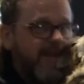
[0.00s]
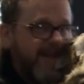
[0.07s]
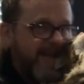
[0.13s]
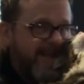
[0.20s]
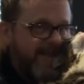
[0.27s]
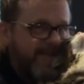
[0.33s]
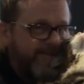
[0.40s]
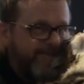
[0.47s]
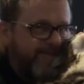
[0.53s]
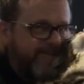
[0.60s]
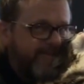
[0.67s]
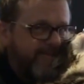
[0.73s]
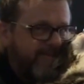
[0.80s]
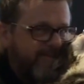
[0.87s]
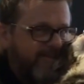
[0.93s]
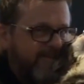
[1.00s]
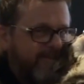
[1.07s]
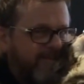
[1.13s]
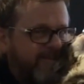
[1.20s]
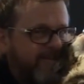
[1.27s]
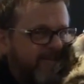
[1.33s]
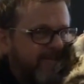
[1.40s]
right?
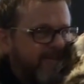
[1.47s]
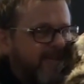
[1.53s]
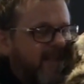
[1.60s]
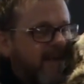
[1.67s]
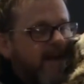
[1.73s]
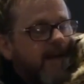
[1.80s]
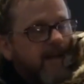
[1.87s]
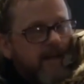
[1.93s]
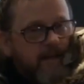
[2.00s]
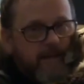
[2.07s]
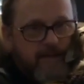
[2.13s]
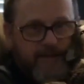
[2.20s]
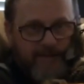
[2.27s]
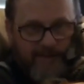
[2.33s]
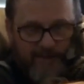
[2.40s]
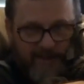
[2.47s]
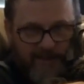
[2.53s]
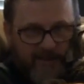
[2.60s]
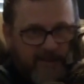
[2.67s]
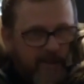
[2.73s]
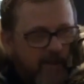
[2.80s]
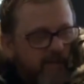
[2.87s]
He's so cute.
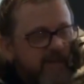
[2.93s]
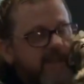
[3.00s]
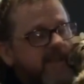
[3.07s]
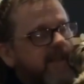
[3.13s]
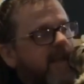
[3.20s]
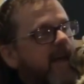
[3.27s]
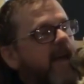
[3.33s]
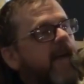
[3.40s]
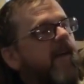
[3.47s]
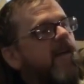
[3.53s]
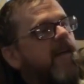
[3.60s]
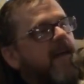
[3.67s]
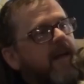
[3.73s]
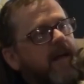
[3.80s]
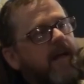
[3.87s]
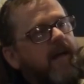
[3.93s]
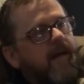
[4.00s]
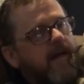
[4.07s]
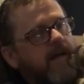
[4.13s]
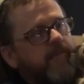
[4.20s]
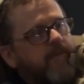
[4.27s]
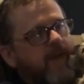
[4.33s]
So today,
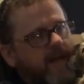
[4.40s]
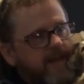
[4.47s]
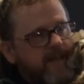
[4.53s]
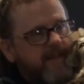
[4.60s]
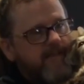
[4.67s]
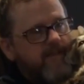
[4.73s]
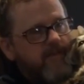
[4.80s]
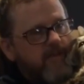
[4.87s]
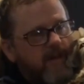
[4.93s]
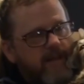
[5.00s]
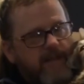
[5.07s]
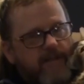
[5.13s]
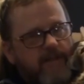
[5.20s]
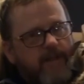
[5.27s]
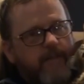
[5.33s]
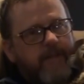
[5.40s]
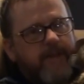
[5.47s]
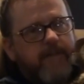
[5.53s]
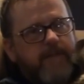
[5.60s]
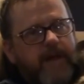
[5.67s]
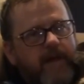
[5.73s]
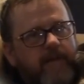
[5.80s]
um, I need to try and do something
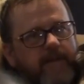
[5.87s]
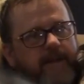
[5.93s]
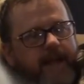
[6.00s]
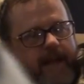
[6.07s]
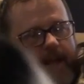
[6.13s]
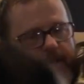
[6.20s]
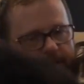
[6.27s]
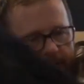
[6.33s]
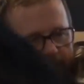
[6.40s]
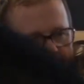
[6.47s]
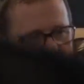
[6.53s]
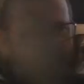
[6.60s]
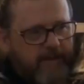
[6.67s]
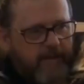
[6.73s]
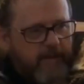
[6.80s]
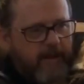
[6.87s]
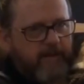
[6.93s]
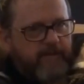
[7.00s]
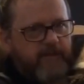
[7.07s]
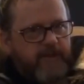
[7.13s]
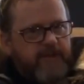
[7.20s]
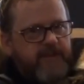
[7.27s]
about ants. So the
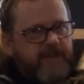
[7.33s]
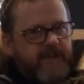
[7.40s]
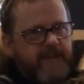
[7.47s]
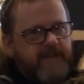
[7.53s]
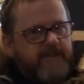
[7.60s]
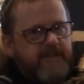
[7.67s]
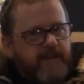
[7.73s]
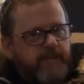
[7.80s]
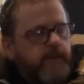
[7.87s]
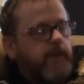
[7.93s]
uh, first thing is I'm